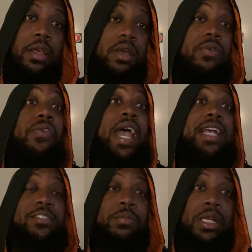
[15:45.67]

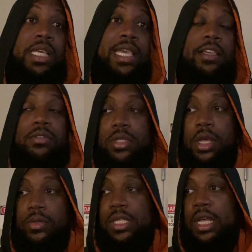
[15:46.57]
Fast money will give you
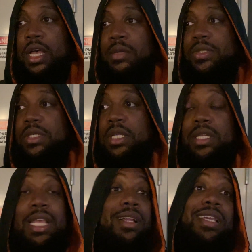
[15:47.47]
slow times,
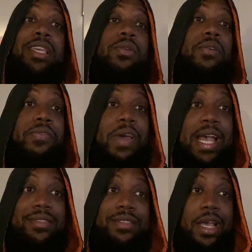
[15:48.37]
and it'll give you a
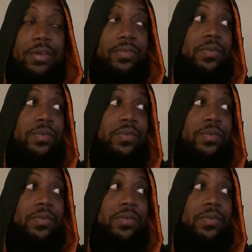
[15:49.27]
fast death.